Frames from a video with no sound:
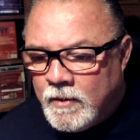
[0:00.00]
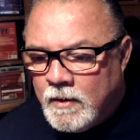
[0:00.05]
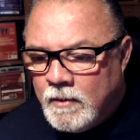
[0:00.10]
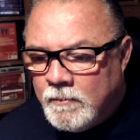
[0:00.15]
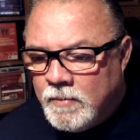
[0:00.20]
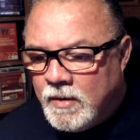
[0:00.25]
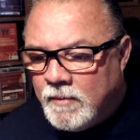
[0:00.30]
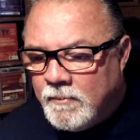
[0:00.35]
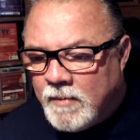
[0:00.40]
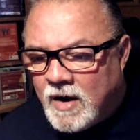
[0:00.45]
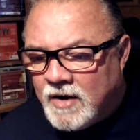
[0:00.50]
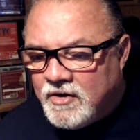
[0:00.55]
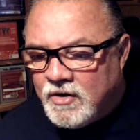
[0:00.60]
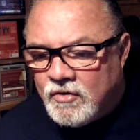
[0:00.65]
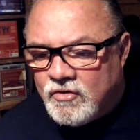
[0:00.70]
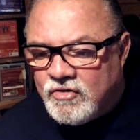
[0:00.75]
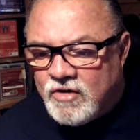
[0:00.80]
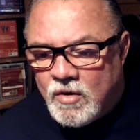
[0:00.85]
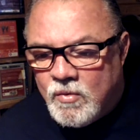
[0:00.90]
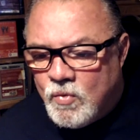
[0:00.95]
But my
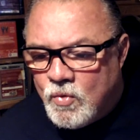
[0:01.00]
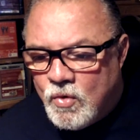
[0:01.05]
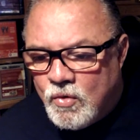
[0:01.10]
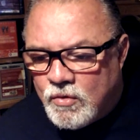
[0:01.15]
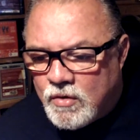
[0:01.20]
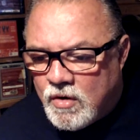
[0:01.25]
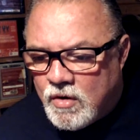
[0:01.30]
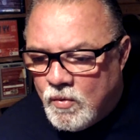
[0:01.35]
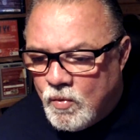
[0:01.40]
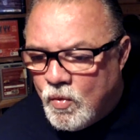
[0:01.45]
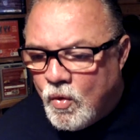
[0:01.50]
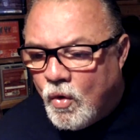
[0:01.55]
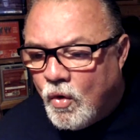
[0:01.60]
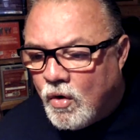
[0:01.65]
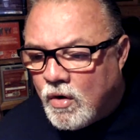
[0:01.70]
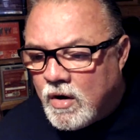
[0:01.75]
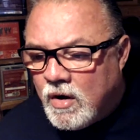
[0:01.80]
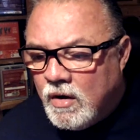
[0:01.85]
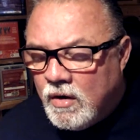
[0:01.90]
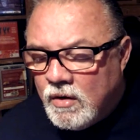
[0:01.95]
dogs don't
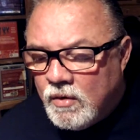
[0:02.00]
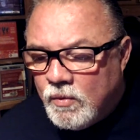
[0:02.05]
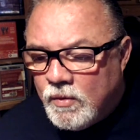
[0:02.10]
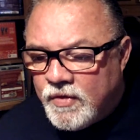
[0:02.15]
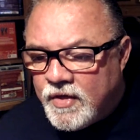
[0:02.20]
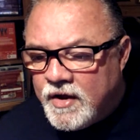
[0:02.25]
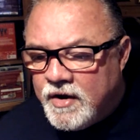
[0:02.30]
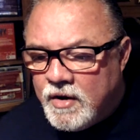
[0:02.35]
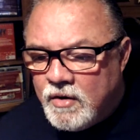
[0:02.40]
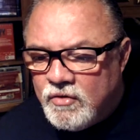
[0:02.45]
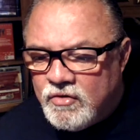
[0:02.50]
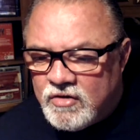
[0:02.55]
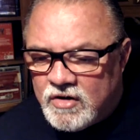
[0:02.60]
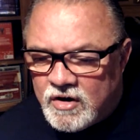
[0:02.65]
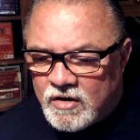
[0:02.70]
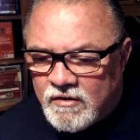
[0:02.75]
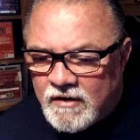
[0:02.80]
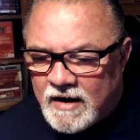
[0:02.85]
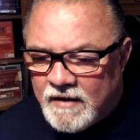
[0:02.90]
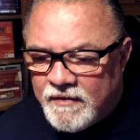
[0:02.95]
walk with their nose to the
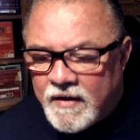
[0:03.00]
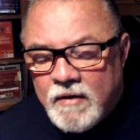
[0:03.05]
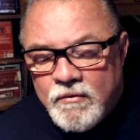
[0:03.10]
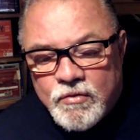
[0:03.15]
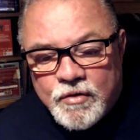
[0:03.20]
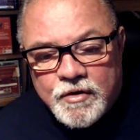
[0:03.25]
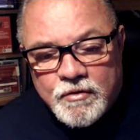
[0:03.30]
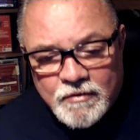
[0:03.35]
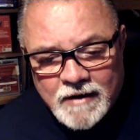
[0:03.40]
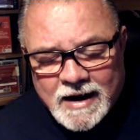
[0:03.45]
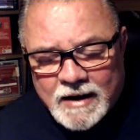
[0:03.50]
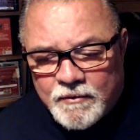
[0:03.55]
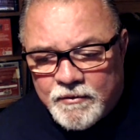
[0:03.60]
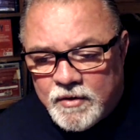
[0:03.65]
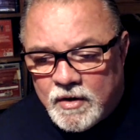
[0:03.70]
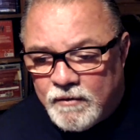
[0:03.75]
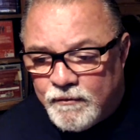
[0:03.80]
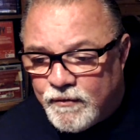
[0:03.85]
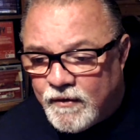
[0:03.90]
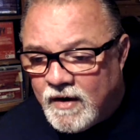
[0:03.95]
ground. They run around
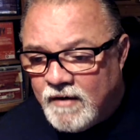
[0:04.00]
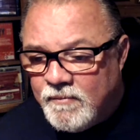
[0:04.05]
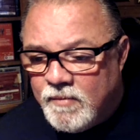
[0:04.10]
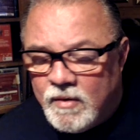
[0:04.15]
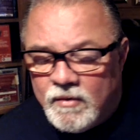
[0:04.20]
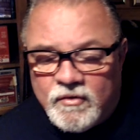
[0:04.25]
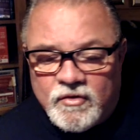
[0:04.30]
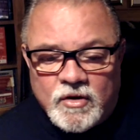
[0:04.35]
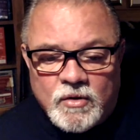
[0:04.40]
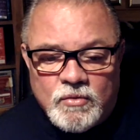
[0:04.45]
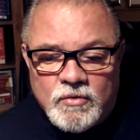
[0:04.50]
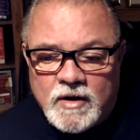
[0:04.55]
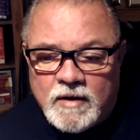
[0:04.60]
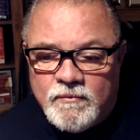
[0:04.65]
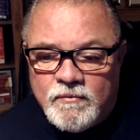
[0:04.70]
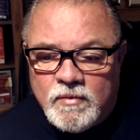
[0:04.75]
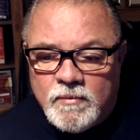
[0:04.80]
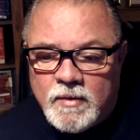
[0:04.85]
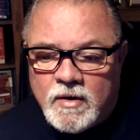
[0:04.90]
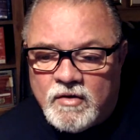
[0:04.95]
at 5 months old,
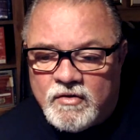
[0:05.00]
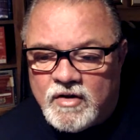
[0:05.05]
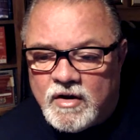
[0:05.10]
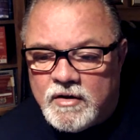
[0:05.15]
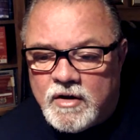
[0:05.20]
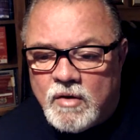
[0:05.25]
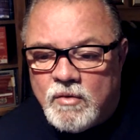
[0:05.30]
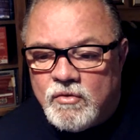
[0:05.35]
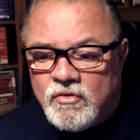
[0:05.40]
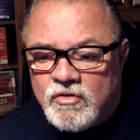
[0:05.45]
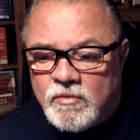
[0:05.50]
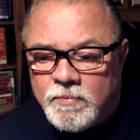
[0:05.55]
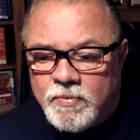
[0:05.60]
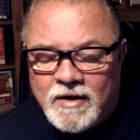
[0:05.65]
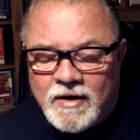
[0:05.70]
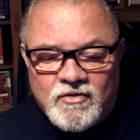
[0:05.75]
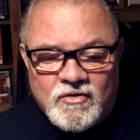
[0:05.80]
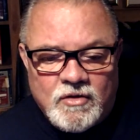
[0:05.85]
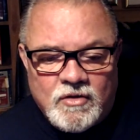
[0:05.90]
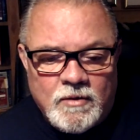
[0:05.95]
Denver, because I don't
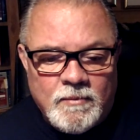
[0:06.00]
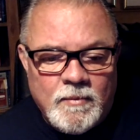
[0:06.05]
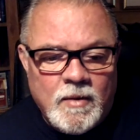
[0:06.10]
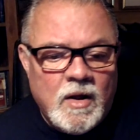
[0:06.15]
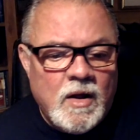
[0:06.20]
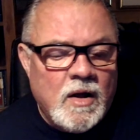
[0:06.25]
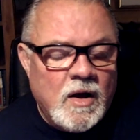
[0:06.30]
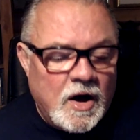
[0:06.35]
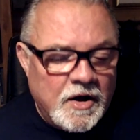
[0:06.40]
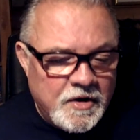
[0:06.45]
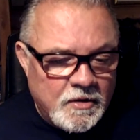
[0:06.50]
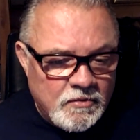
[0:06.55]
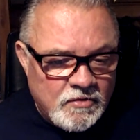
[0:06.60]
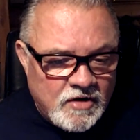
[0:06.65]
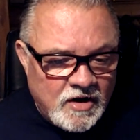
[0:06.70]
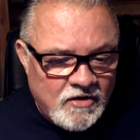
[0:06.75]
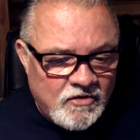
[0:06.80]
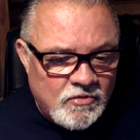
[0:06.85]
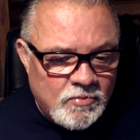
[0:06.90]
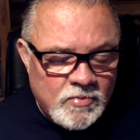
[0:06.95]
suppress them. I don't
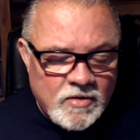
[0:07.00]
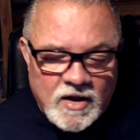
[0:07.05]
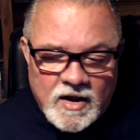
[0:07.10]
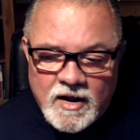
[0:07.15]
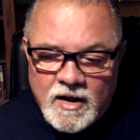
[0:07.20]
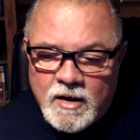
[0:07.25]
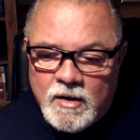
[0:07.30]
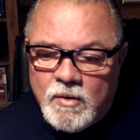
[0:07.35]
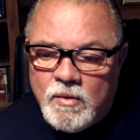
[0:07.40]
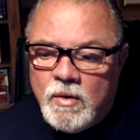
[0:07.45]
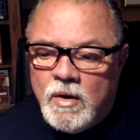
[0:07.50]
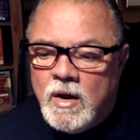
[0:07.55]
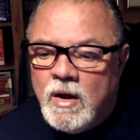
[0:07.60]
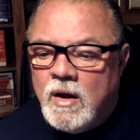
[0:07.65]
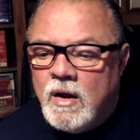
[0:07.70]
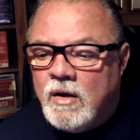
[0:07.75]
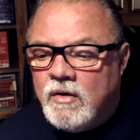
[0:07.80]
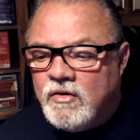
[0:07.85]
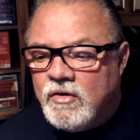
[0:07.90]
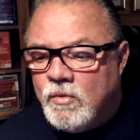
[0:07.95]
teach them to heel.
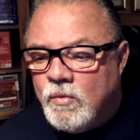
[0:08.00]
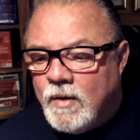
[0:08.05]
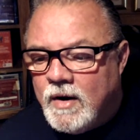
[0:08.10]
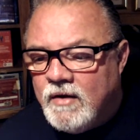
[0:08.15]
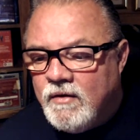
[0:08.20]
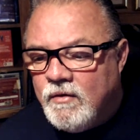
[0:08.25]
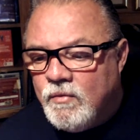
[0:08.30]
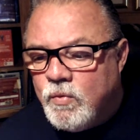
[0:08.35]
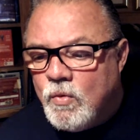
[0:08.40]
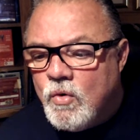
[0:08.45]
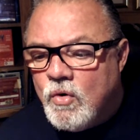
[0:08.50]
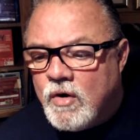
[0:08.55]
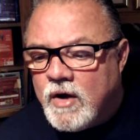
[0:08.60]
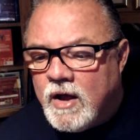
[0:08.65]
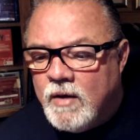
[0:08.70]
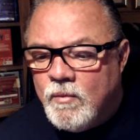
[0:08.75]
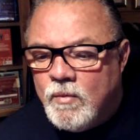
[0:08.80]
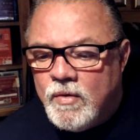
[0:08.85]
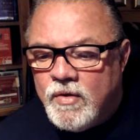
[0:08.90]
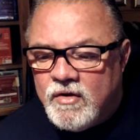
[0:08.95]
So when he's
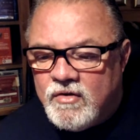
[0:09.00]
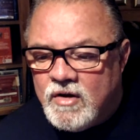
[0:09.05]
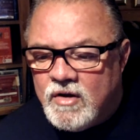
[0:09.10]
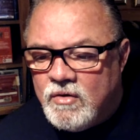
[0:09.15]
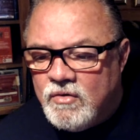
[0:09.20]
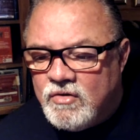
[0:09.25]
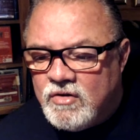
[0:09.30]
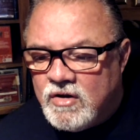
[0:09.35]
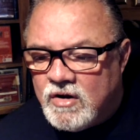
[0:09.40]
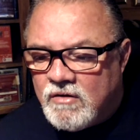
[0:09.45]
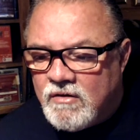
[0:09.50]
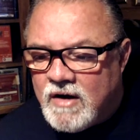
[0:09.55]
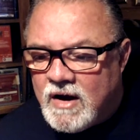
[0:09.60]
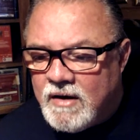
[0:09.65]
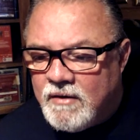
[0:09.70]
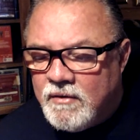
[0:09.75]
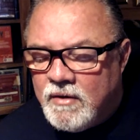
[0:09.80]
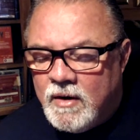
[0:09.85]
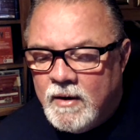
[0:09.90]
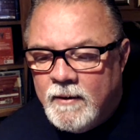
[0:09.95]
walking with his nose to the
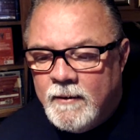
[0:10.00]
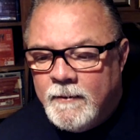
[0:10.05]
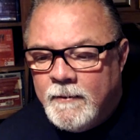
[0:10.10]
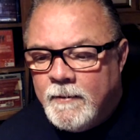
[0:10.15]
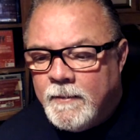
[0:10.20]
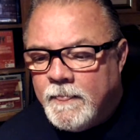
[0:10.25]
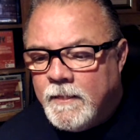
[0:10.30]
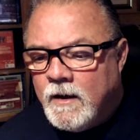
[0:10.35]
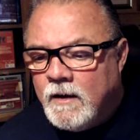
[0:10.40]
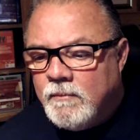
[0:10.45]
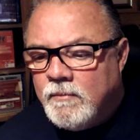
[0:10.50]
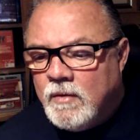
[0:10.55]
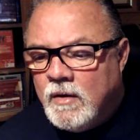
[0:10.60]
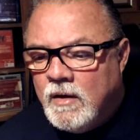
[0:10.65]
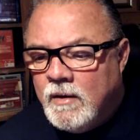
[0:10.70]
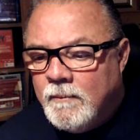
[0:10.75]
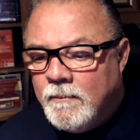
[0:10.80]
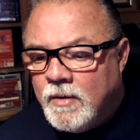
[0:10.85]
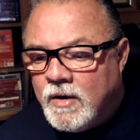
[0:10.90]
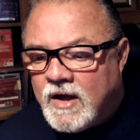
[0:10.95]
ground,
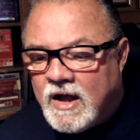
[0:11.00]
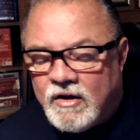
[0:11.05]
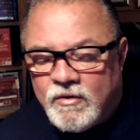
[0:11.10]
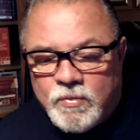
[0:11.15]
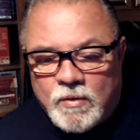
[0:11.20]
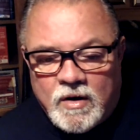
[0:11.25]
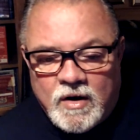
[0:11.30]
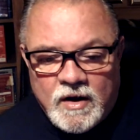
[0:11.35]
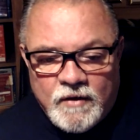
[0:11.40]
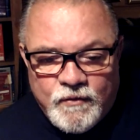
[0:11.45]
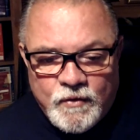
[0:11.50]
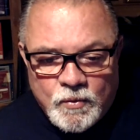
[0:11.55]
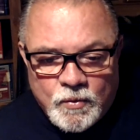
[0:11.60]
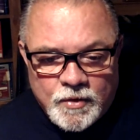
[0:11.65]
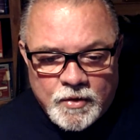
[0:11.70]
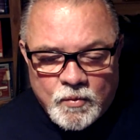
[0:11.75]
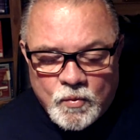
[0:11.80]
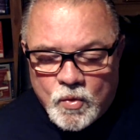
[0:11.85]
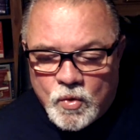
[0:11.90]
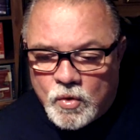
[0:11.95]
but guess what? If you want
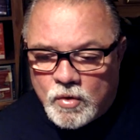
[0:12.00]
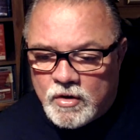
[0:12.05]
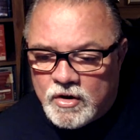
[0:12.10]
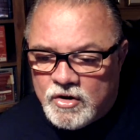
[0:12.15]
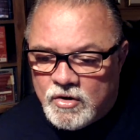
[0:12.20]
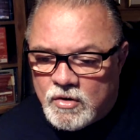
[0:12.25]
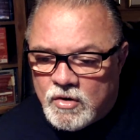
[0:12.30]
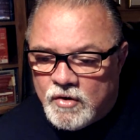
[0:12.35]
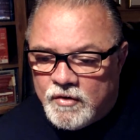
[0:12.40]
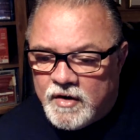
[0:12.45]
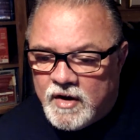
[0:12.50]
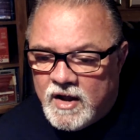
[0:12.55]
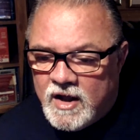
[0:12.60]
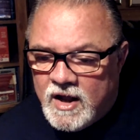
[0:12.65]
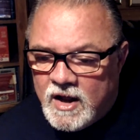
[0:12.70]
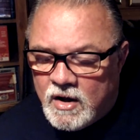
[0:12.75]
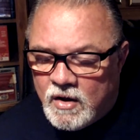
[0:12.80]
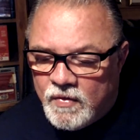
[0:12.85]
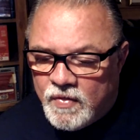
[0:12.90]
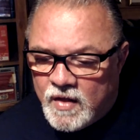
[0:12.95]
to walk the dog
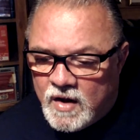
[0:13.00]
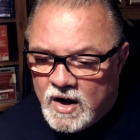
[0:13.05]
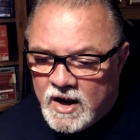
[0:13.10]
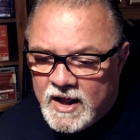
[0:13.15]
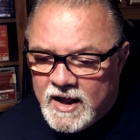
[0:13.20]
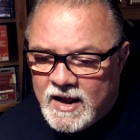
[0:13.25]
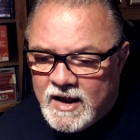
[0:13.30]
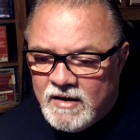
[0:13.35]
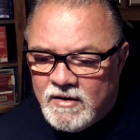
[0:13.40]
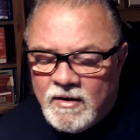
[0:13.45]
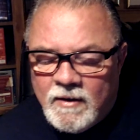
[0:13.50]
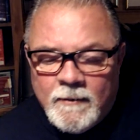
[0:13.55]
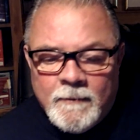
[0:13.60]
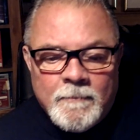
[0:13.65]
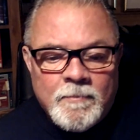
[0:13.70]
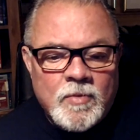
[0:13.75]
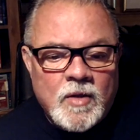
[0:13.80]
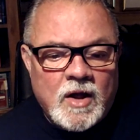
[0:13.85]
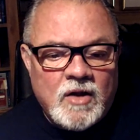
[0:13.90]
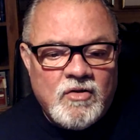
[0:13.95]
on the lead
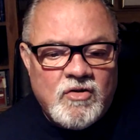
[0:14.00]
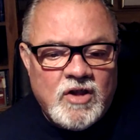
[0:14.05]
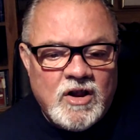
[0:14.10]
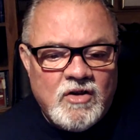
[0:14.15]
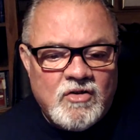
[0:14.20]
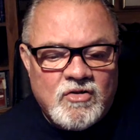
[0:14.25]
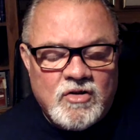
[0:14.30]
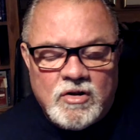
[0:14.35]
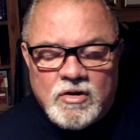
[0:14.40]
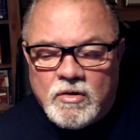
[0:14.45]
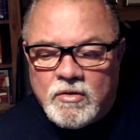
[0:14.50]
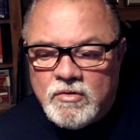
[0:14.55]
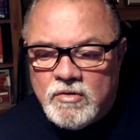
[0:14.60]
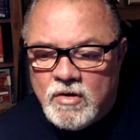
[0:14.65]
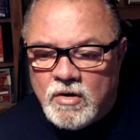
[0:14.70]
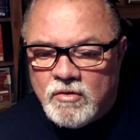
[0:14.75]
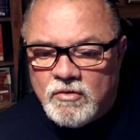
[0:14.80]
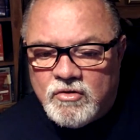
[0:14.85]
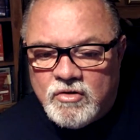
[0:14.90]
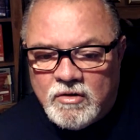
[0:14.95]
and teach the dog
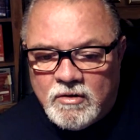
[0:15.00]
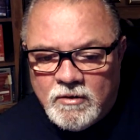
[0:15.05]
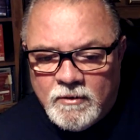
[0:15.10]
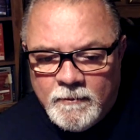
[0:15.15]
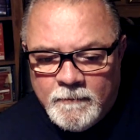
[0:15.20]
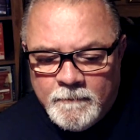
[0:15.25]
not to